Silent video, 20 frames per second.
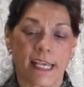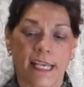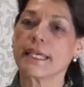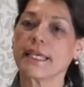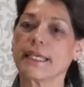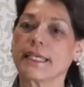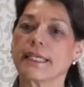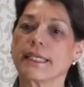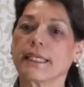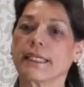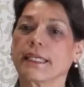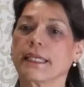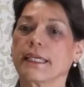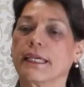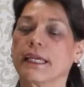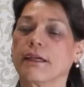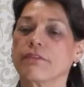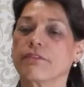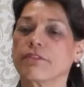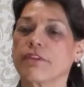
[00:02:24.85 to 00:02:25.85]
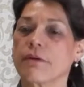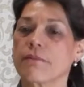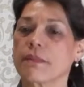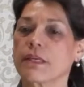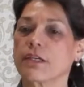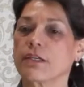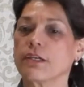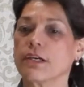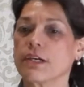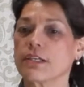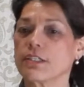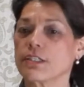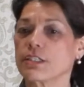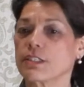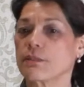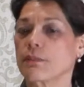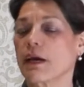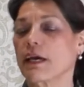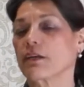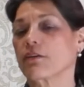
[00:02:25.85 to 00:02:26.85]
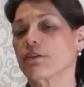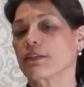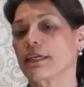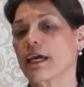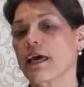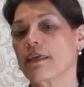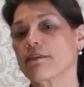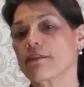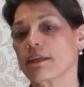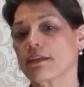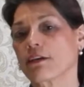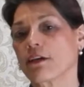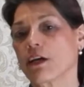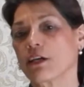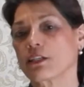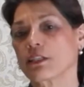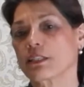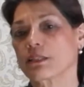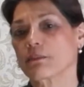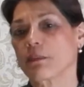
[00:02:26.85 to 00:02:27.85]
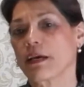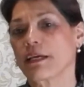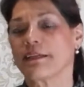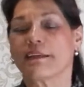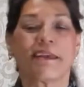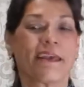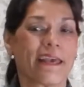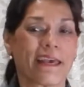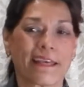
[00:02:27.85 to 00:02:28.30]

Take from the conscious mind or the unconscious mind,